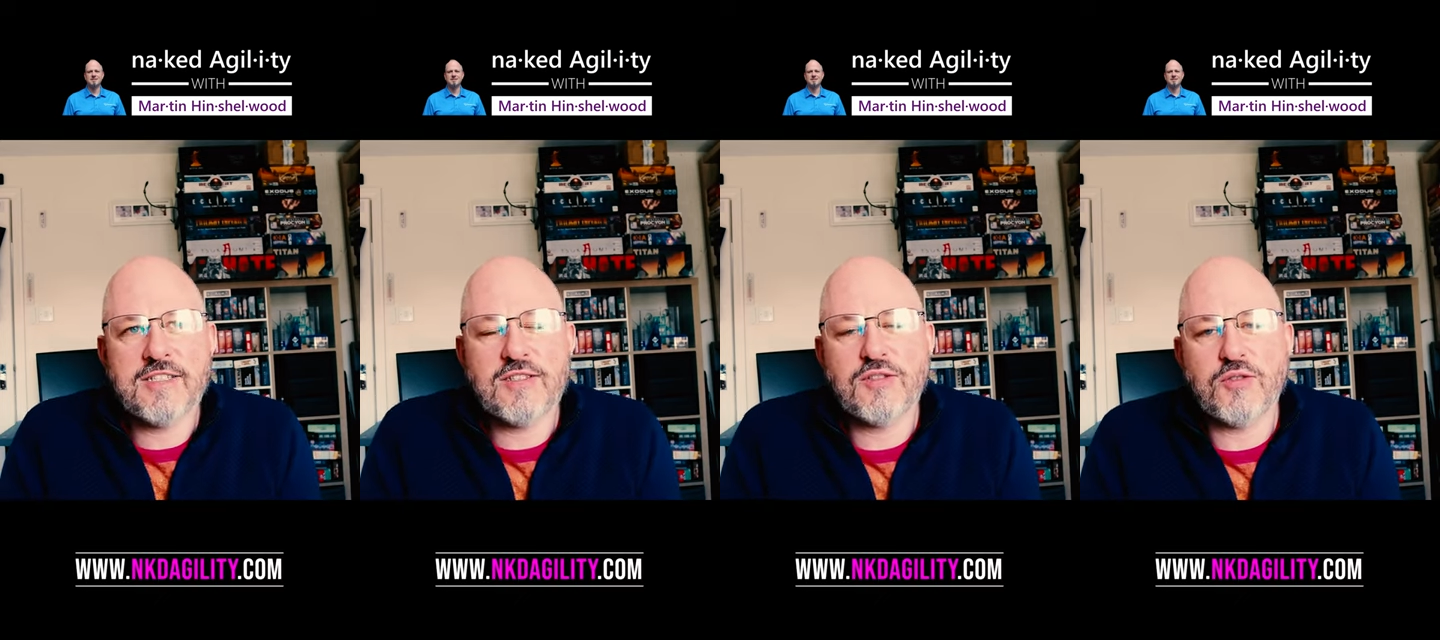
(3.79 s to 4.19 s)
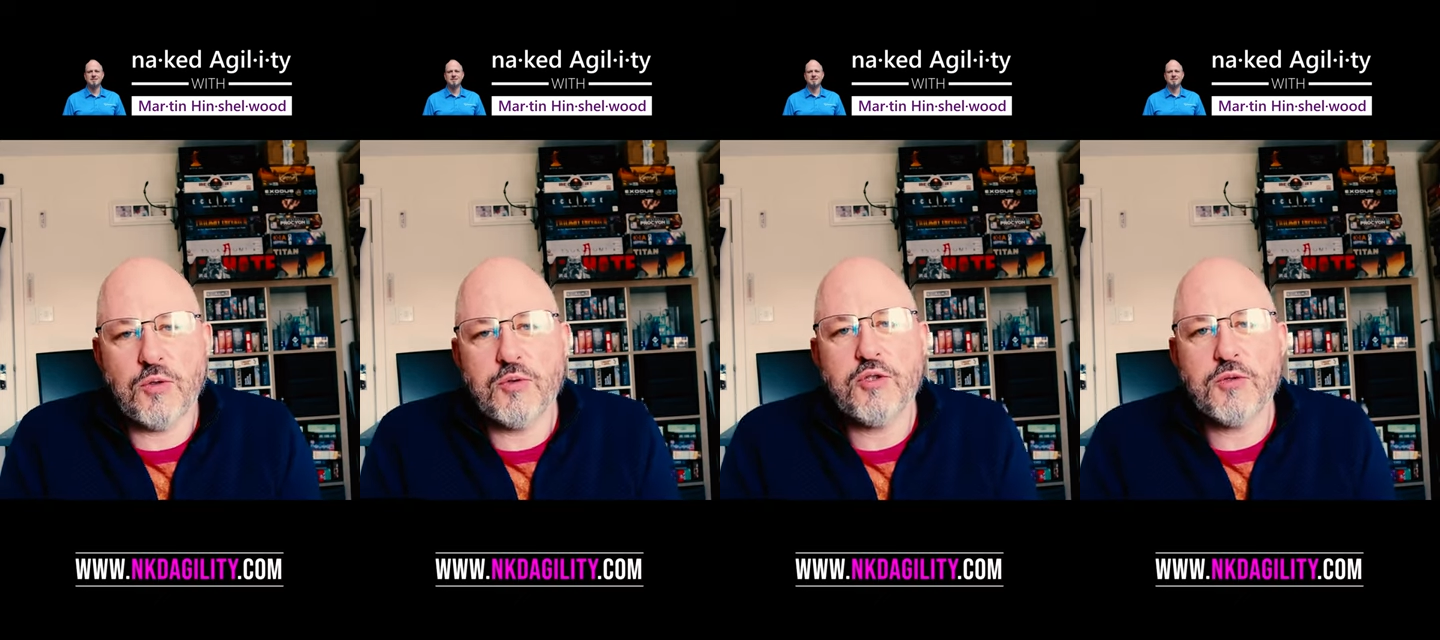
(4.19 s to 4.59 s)

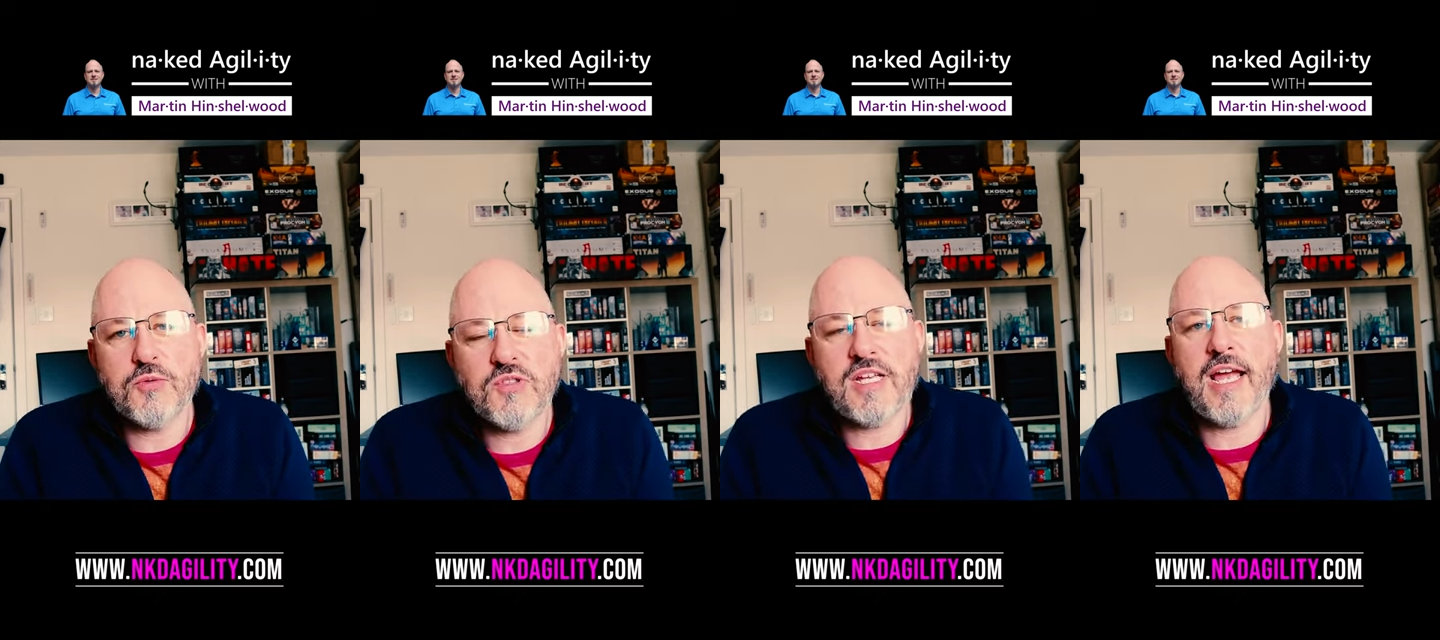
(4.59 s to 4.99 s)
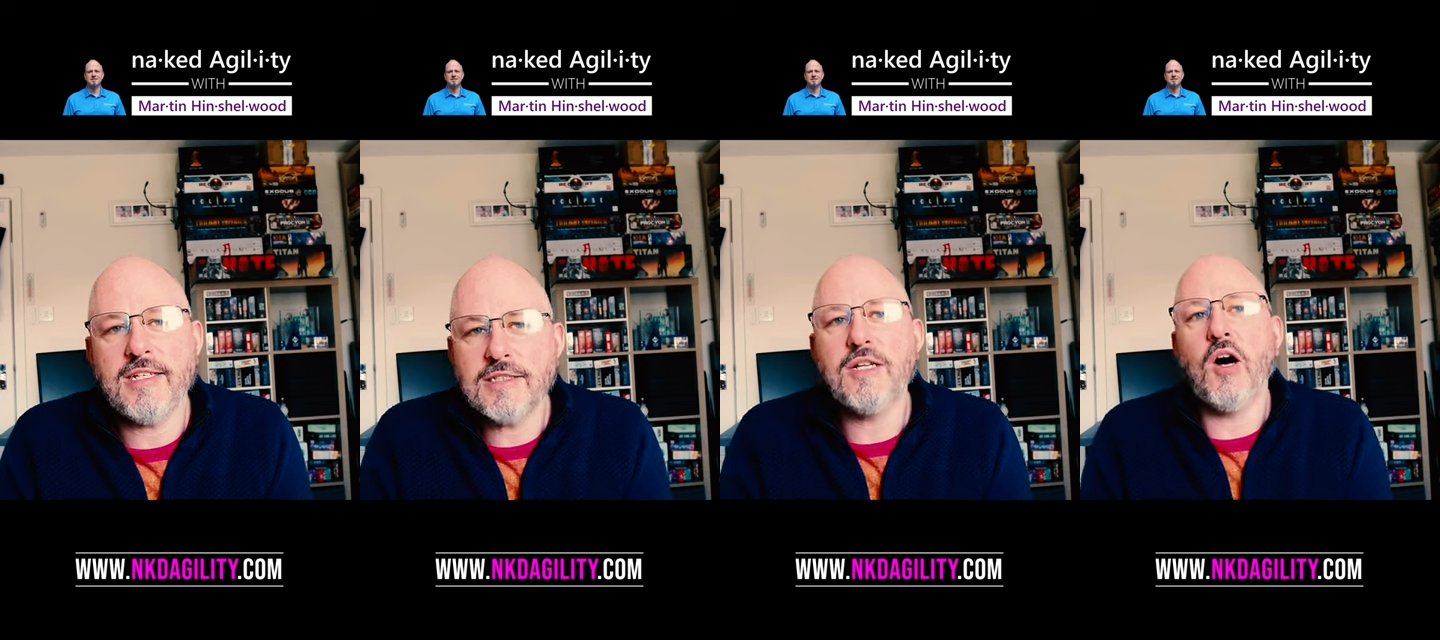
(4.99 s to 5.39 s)
social
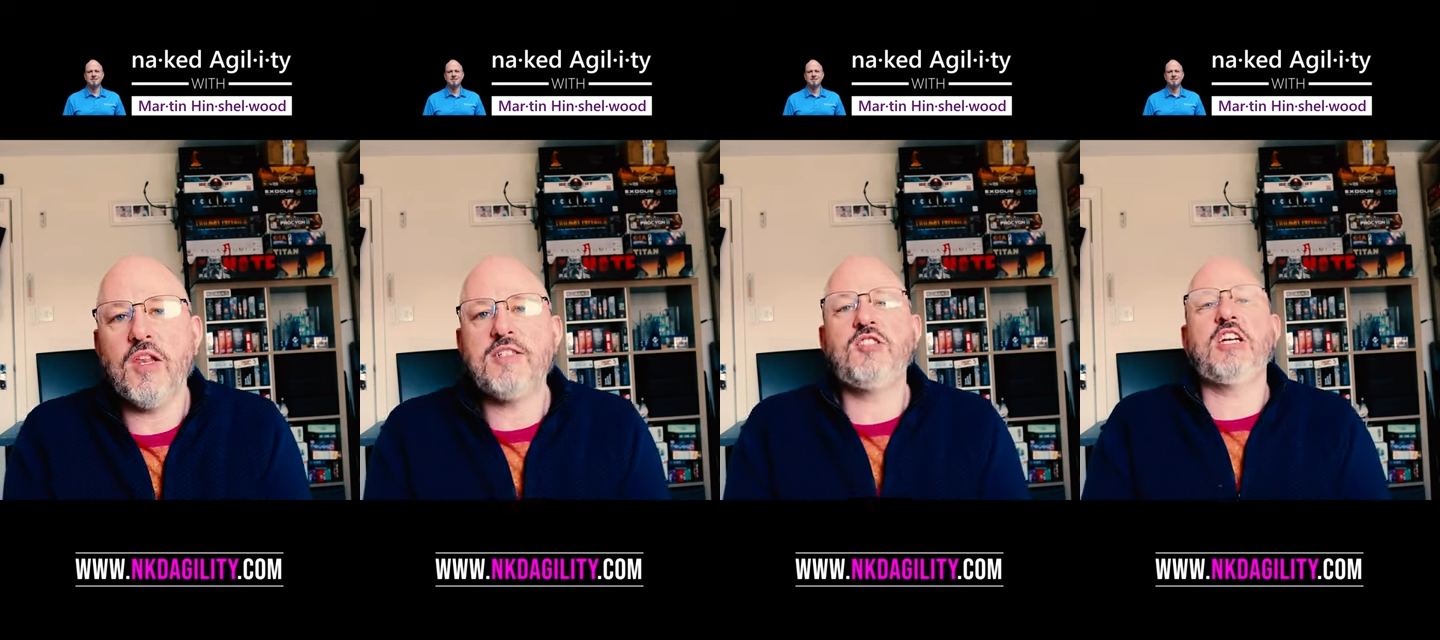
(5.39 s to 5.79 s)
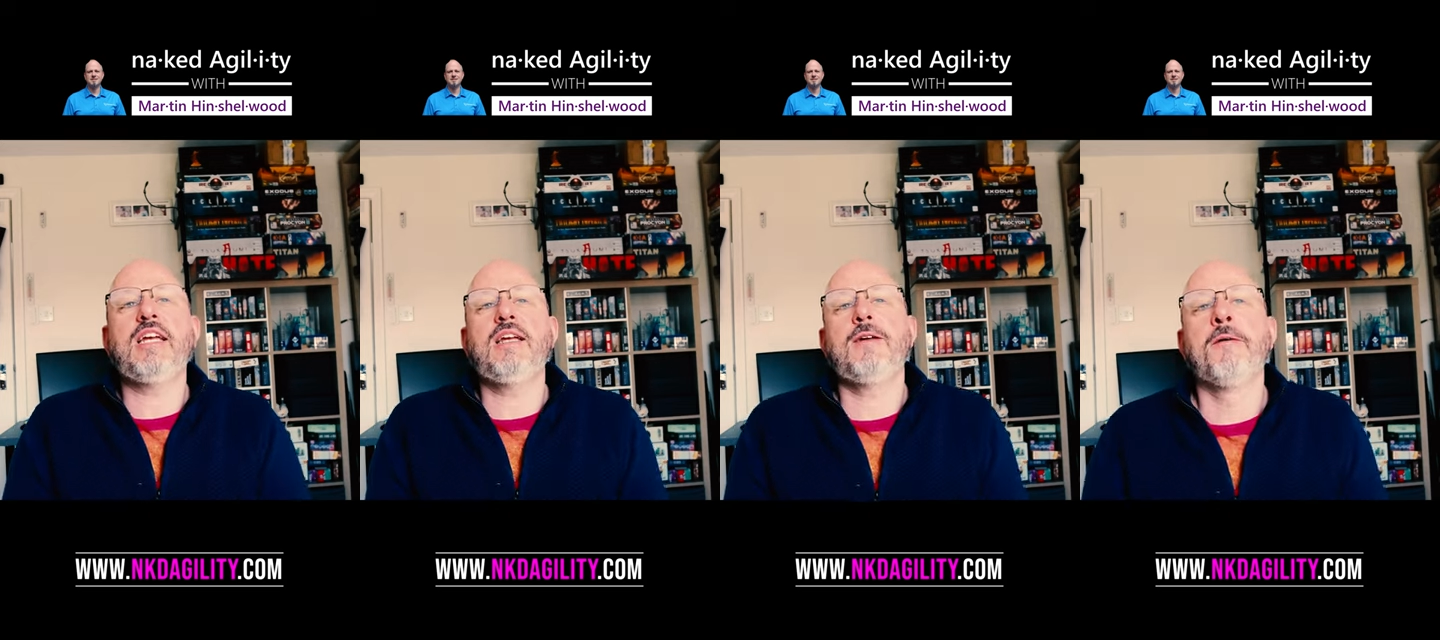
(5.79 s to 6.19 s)

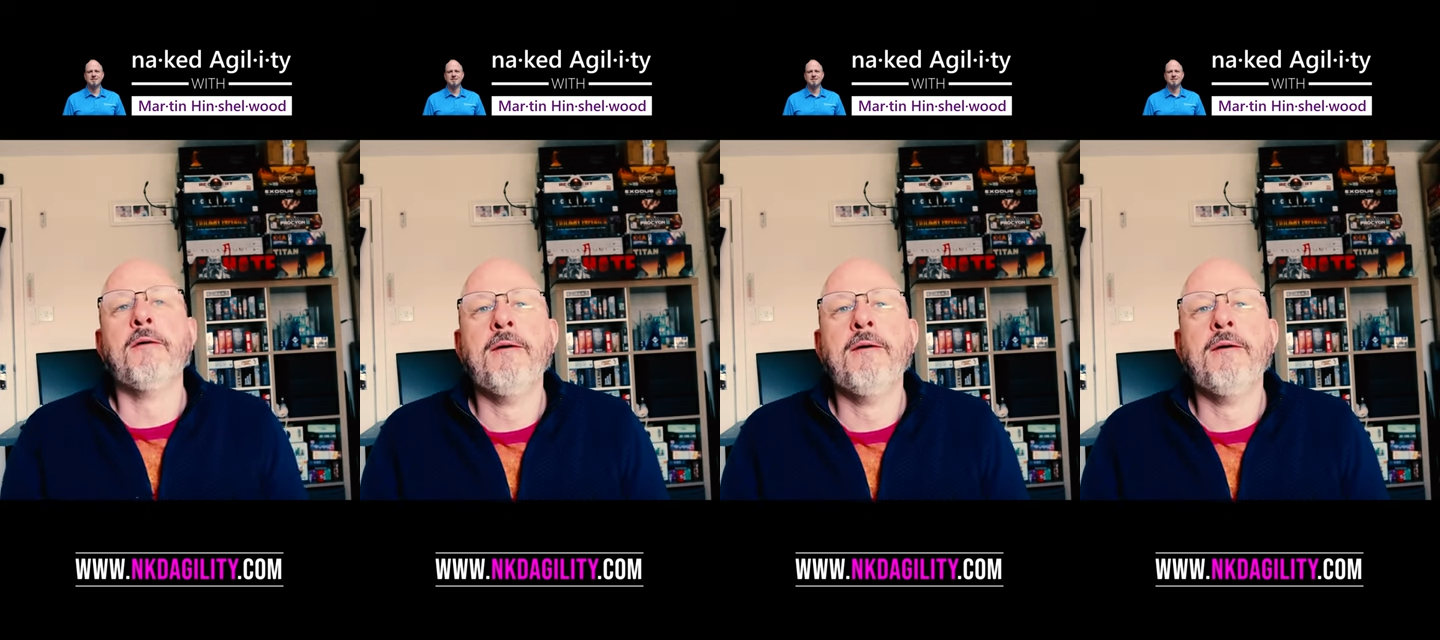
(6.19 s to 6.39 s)
technology